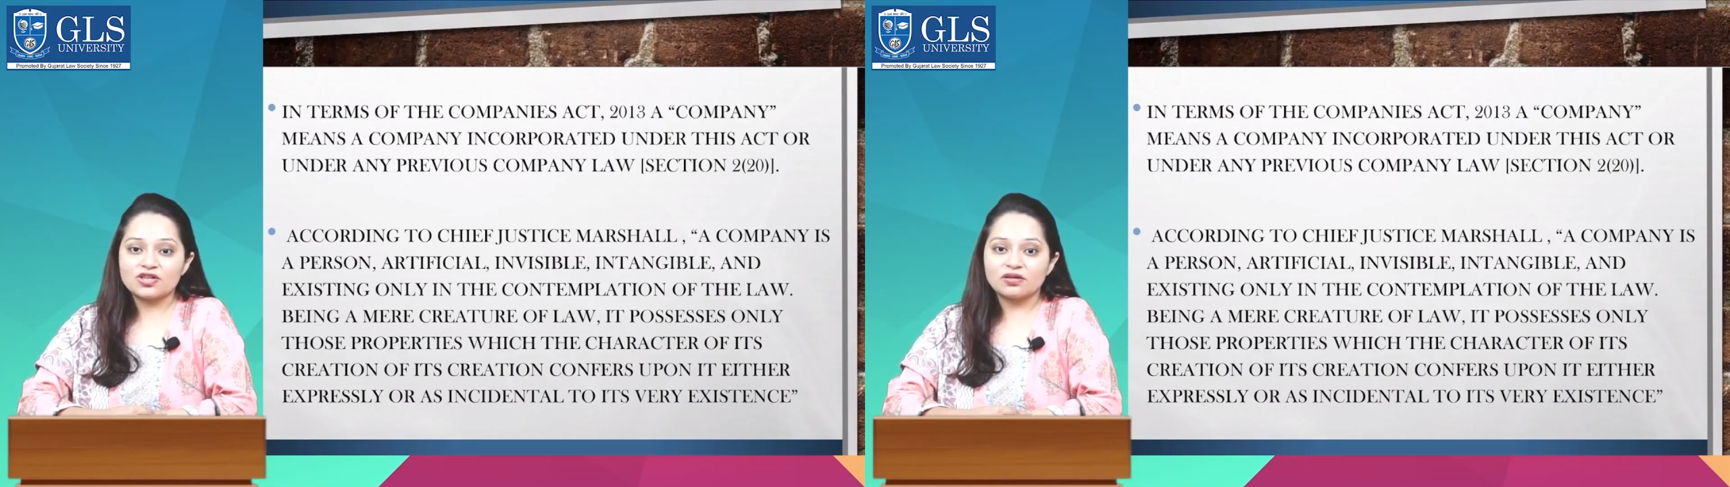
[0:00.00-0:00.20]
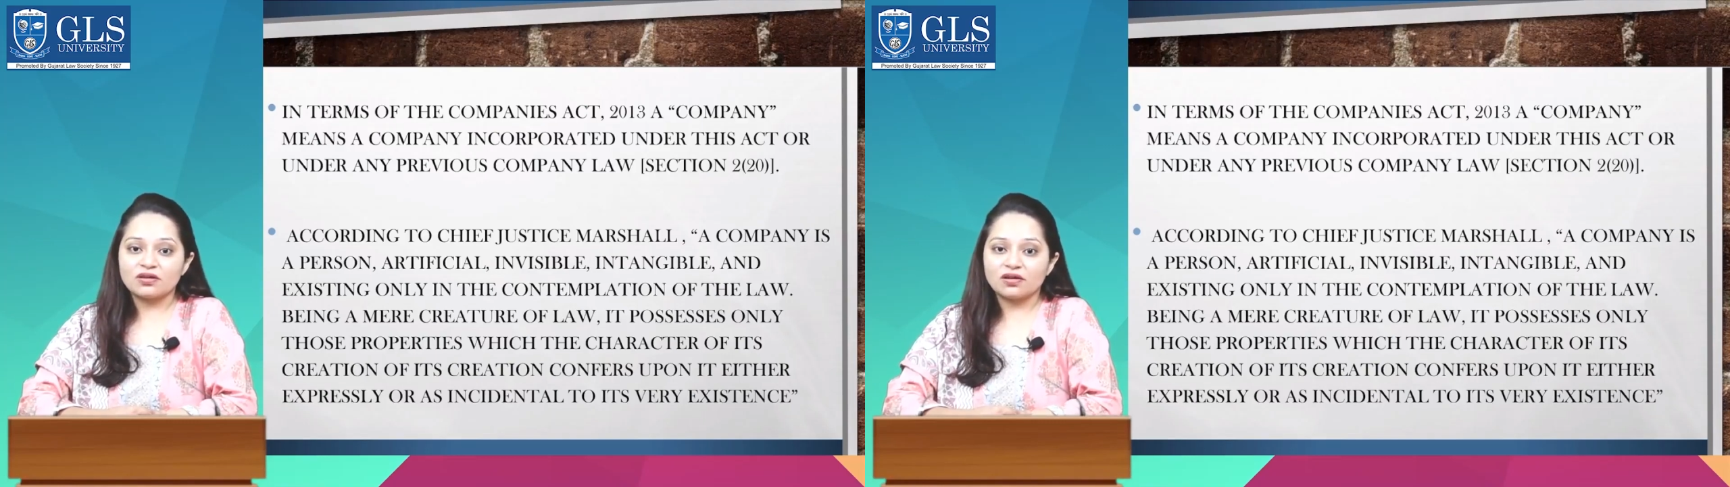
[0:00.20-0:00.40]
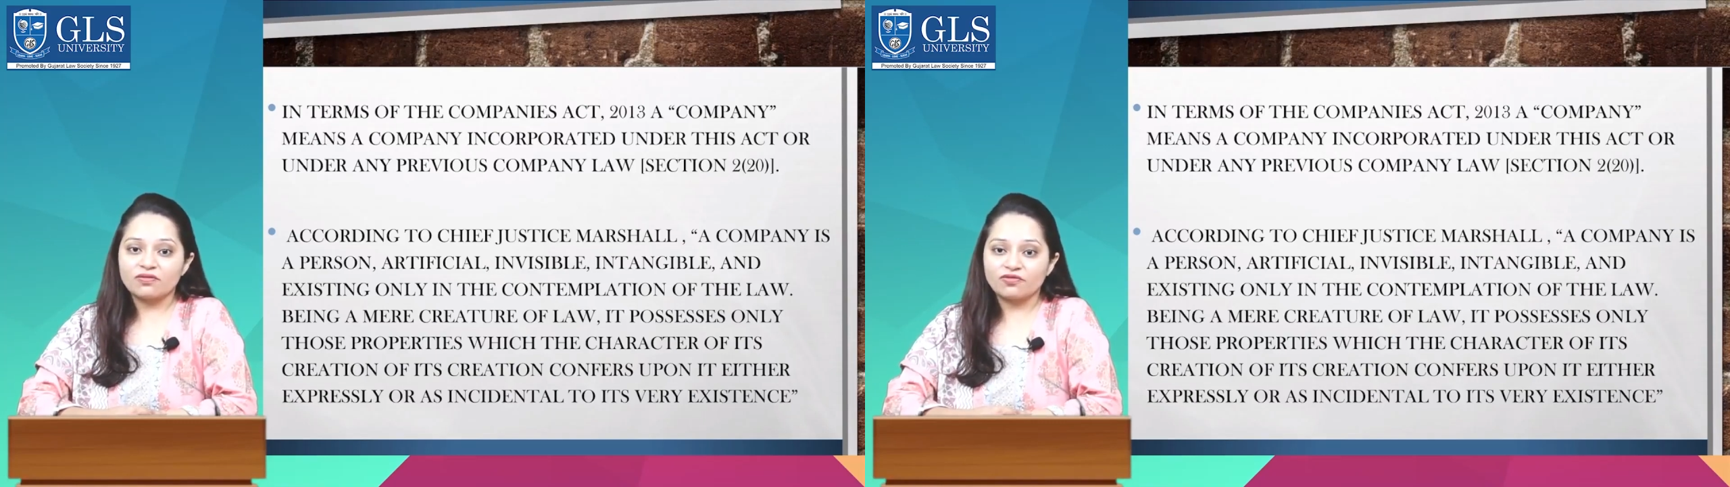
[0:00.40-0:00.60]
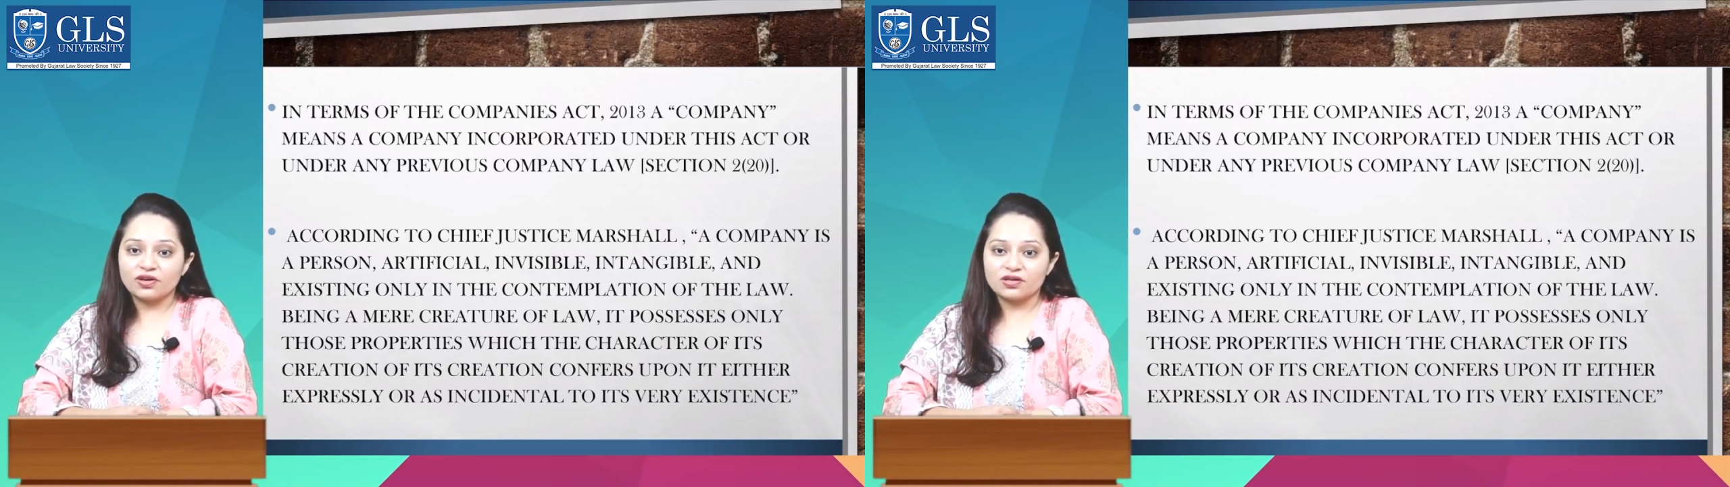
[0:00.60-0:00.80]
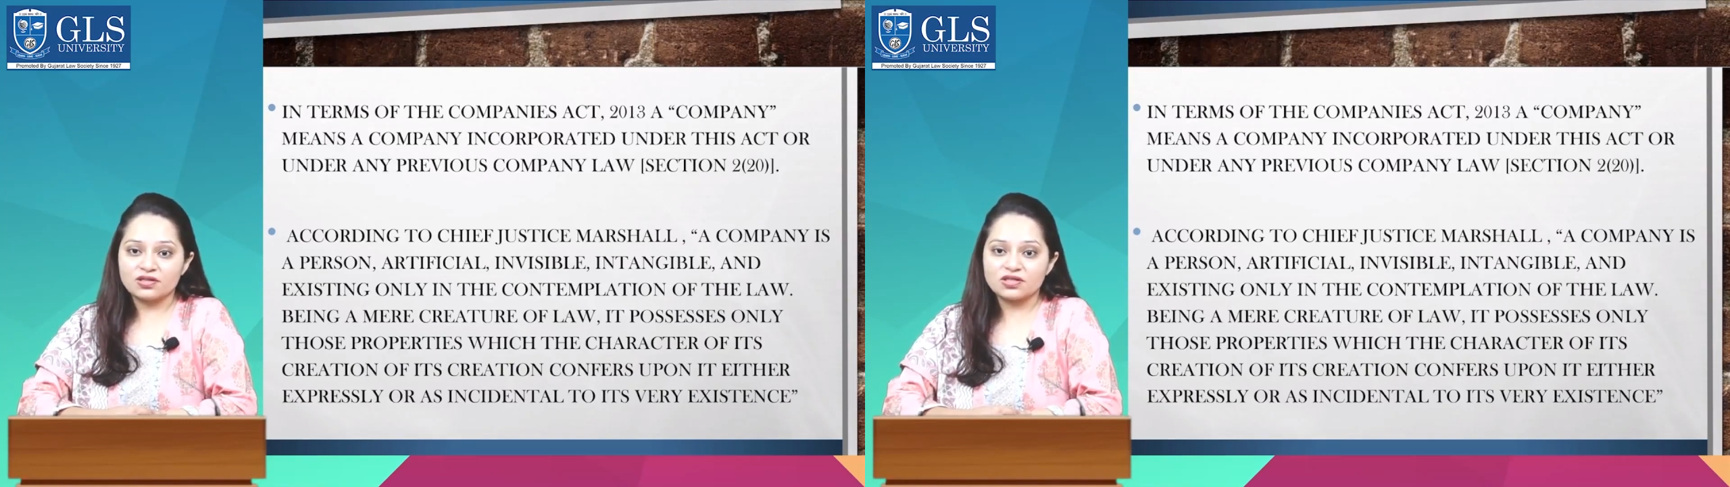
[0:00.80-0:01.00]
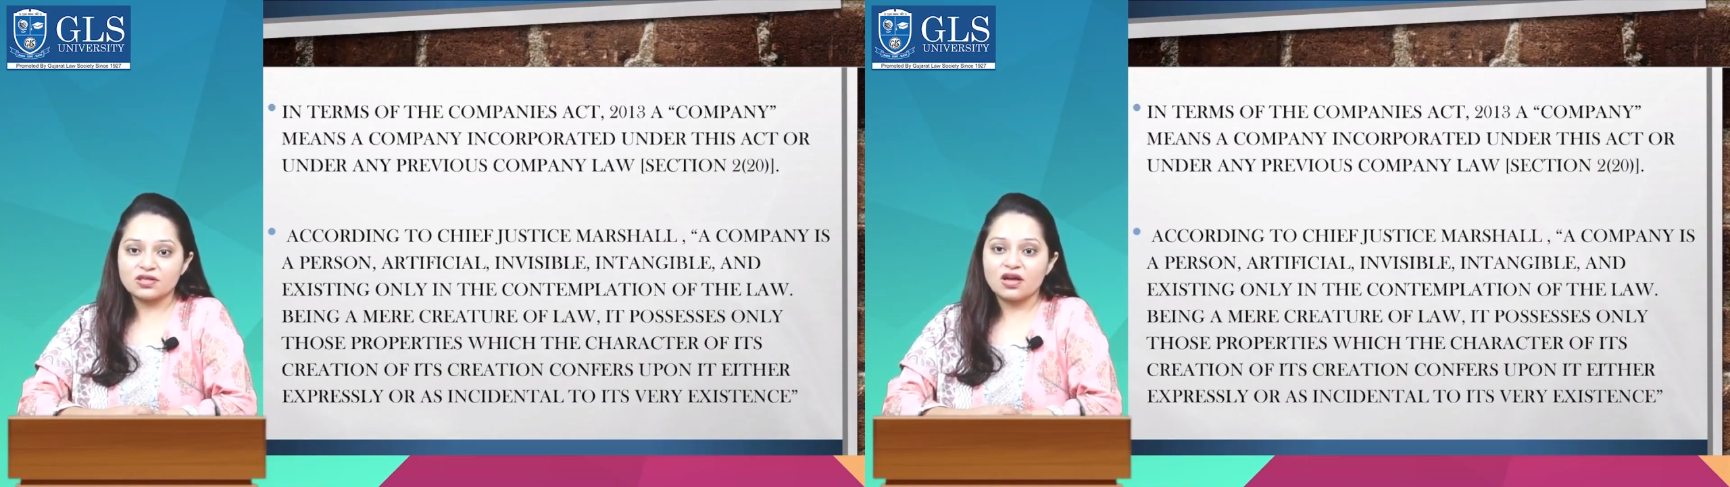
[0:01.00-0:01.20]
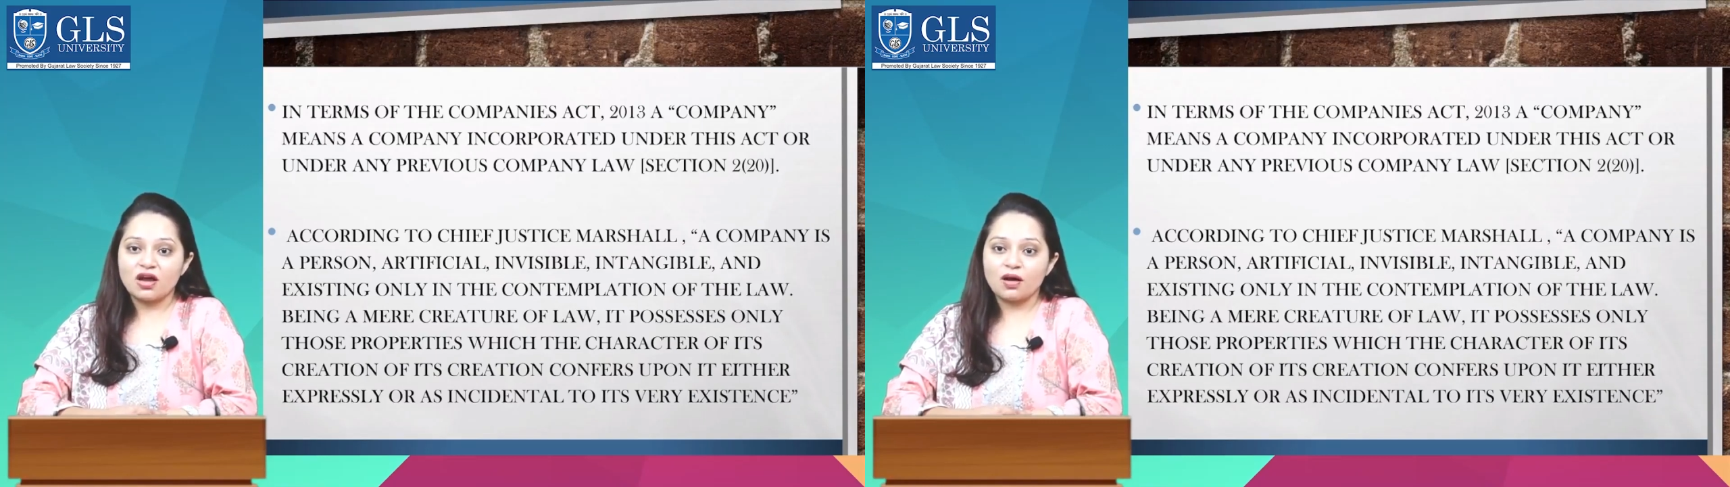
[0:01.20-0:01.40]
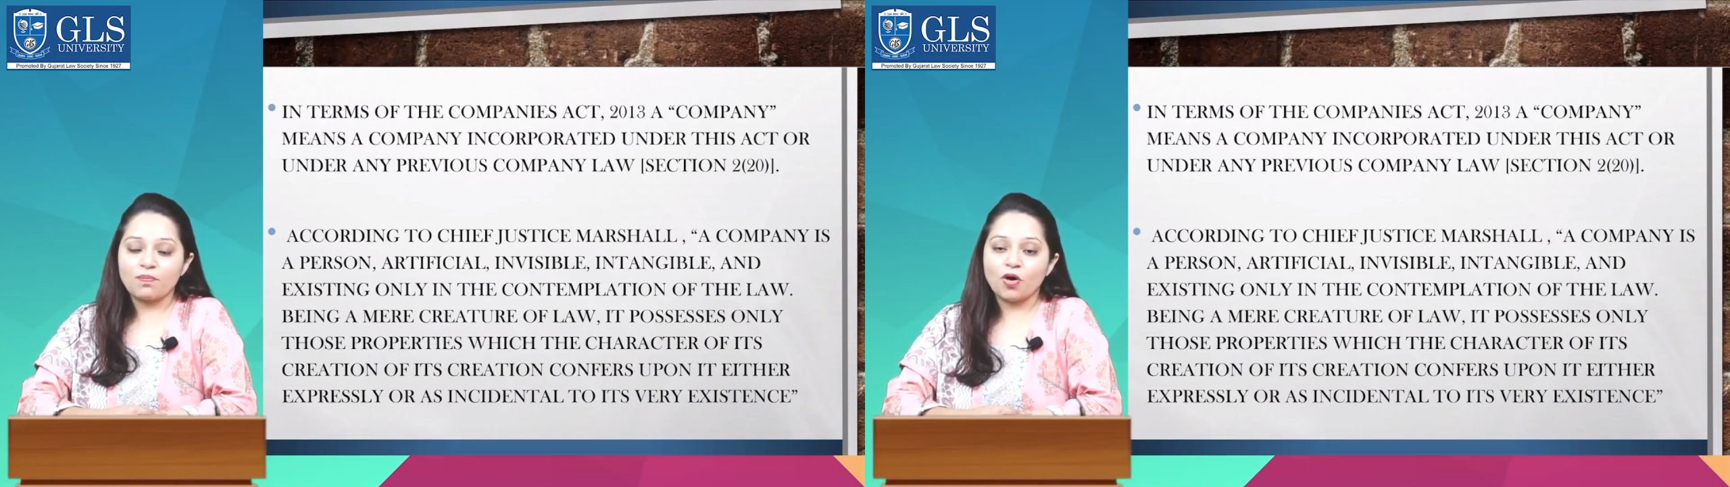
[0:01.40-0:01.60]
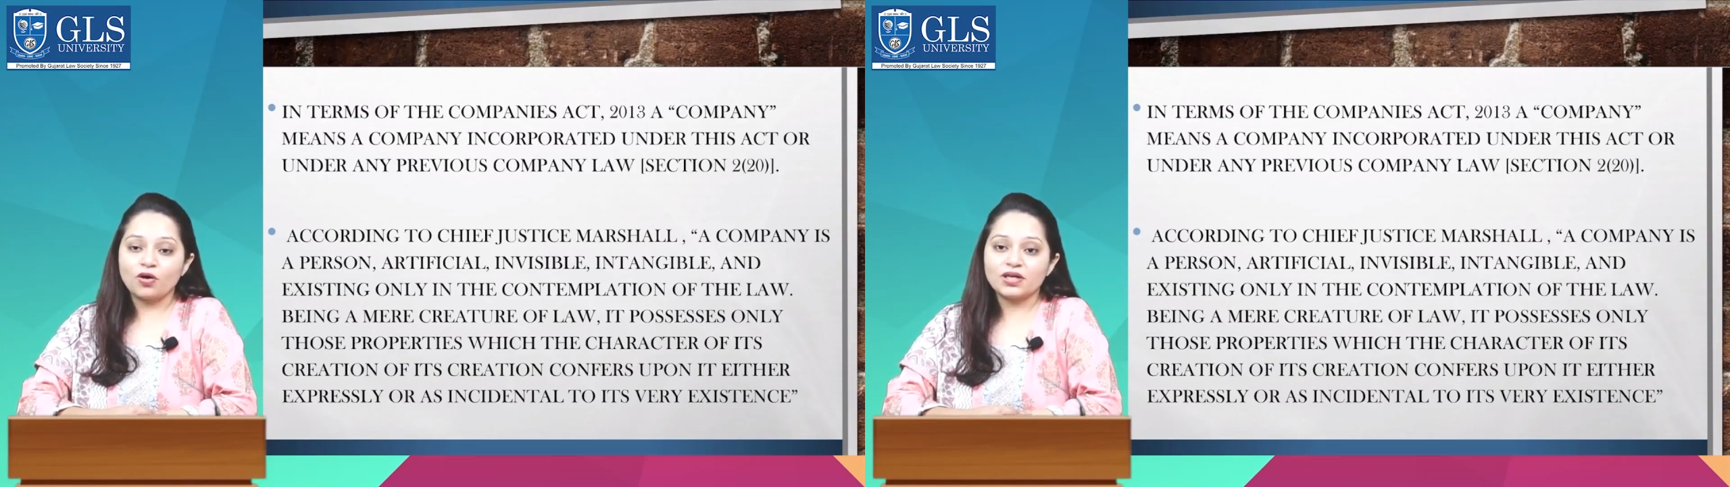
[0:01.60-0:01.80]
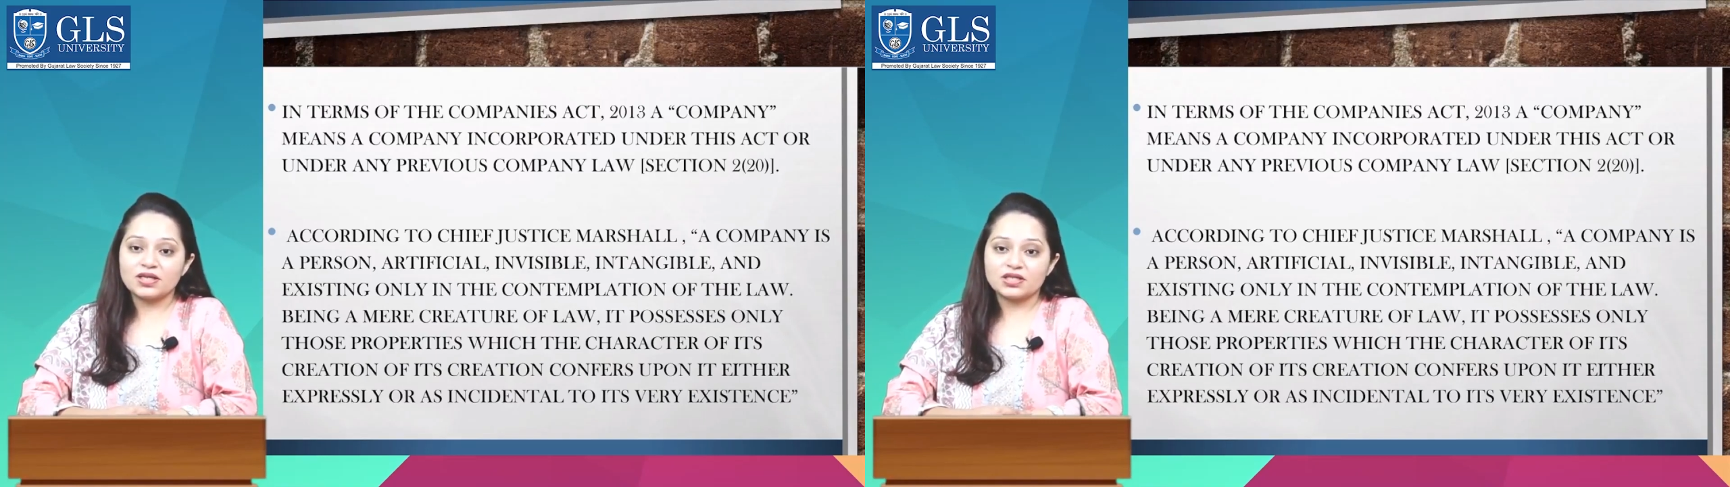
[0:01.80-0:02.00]
confers
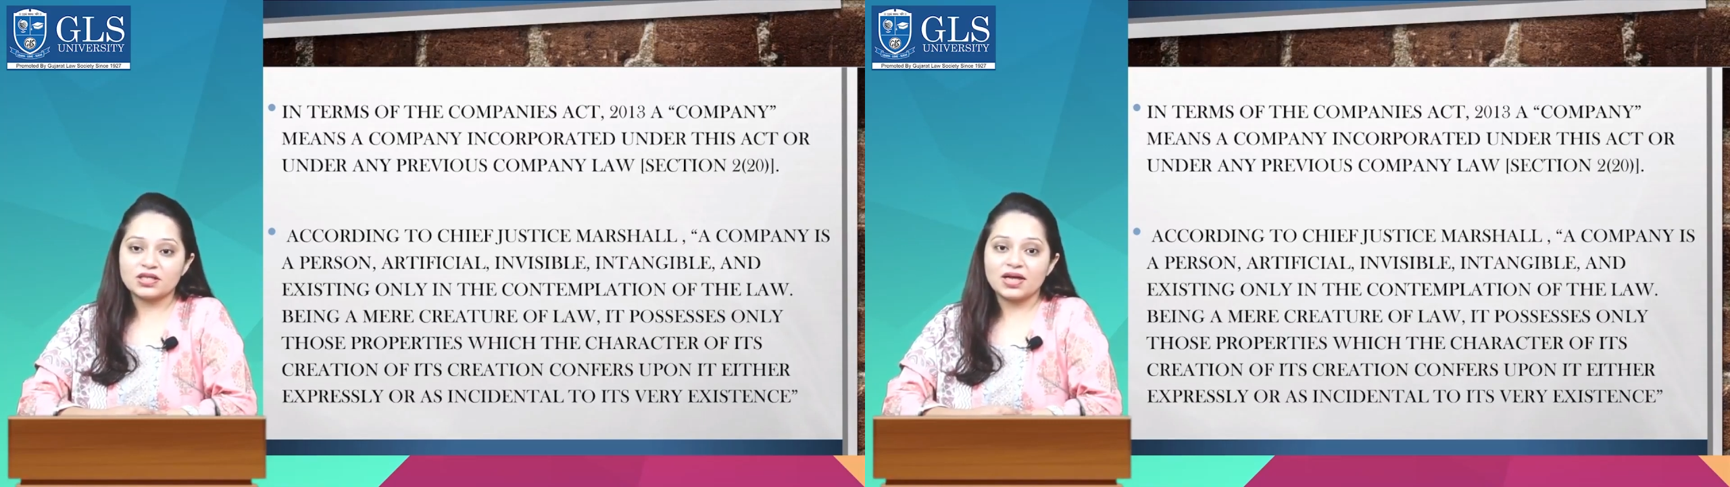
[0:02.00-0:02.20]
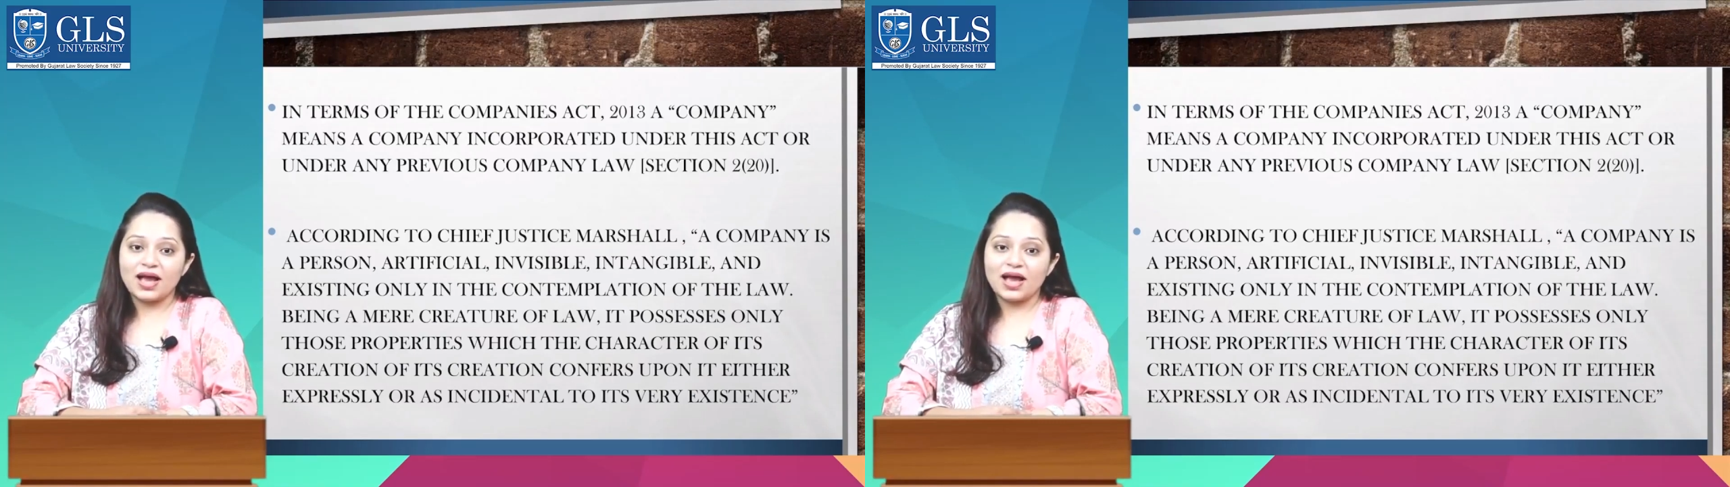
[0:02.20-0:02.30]
upon it,